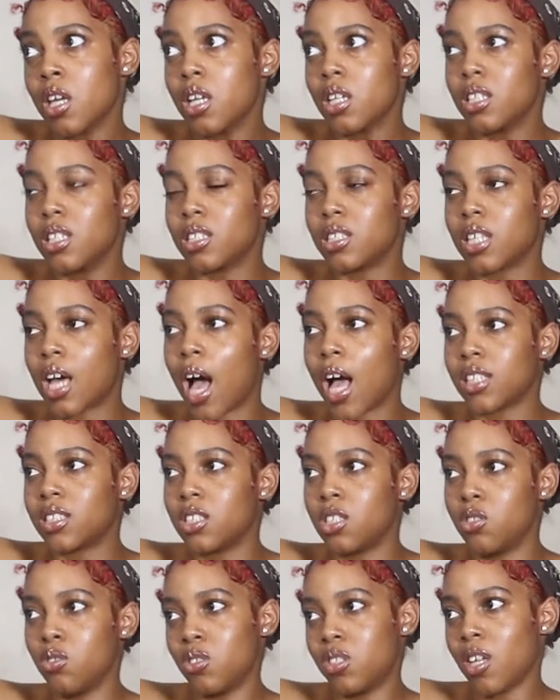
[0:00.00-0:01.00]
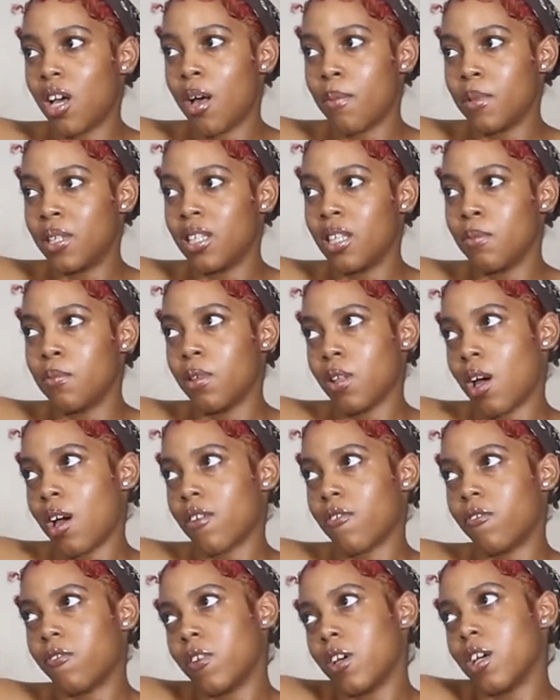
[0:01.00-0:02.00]
decide to do something and then be like,
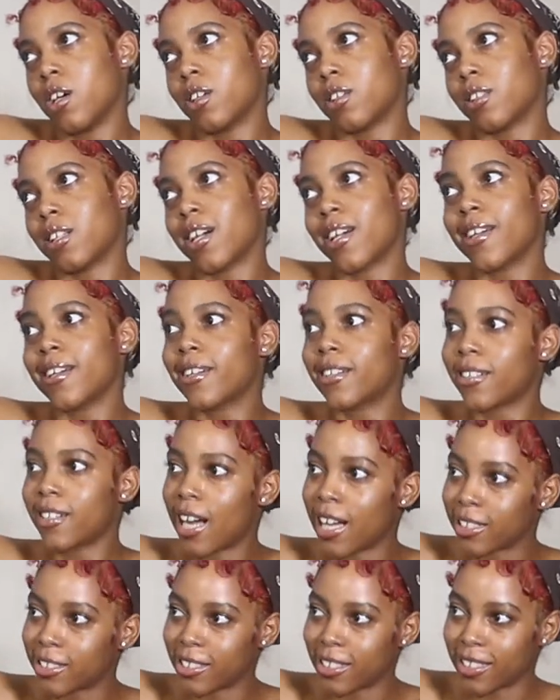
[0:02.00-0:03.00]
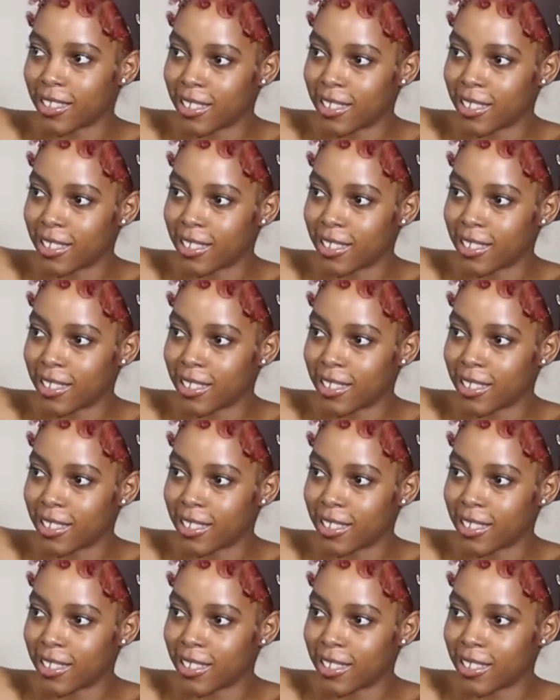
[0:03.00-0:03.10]
fuck, like, I should have